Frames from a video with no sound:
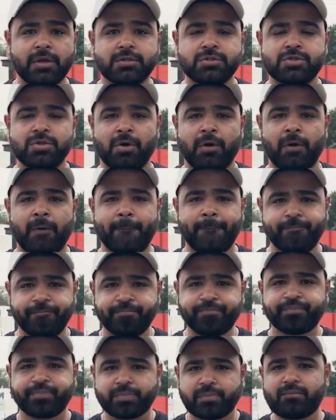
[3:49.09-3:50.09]
So
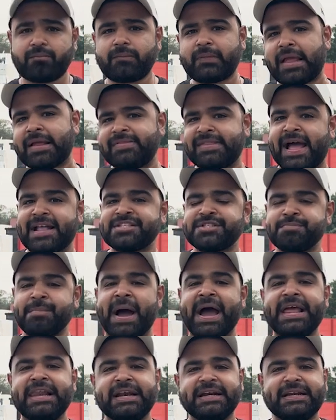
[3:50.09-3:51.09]
that's
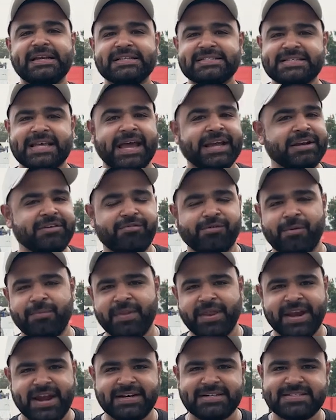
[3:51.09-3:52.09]
my little sign from
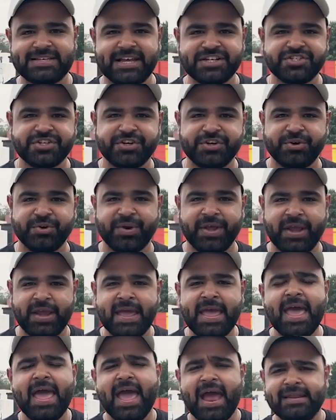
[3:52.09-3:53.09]
the net session today.
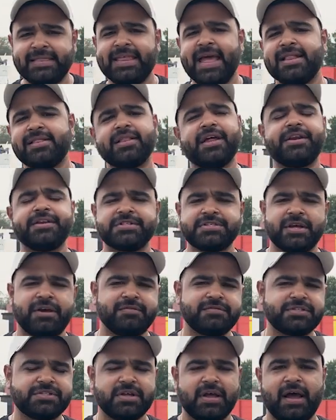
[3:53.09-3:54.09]
And then the
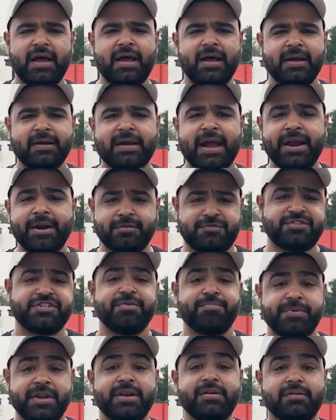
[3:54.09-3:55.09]
reserves kind of
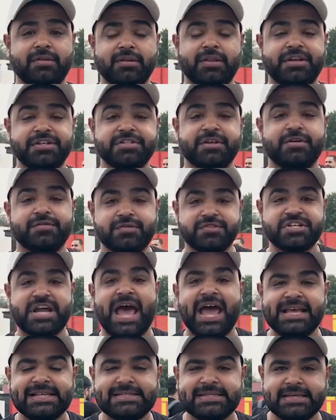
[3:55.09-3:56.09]
chipped in, the reserves which
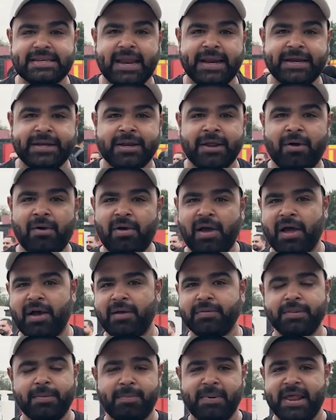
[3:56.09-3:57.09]
I see right now,
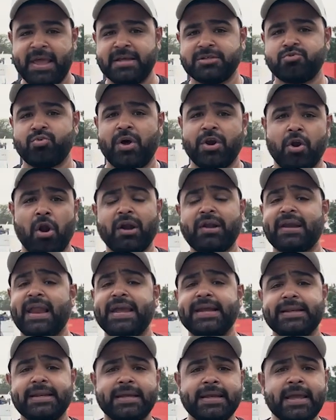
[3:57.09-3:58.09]
the players who are not
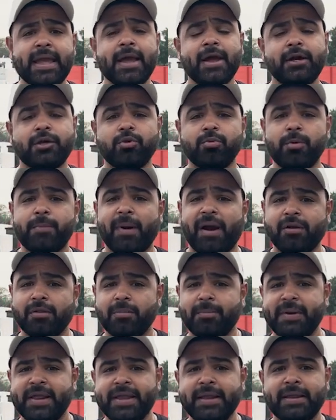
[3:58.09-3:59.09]
likely to be part of
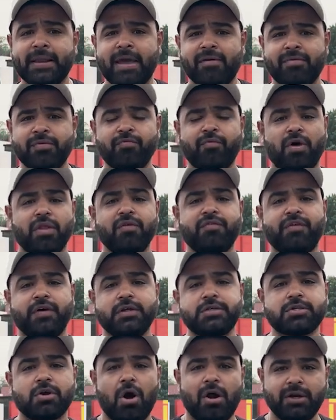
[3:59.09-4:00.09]
the playing 11 for the
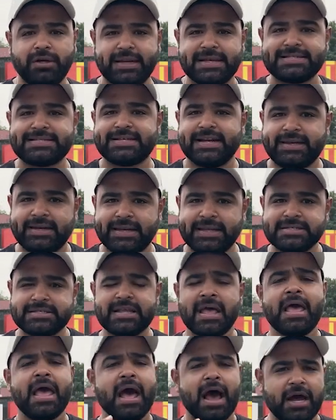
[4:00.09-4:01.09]
first contest at least.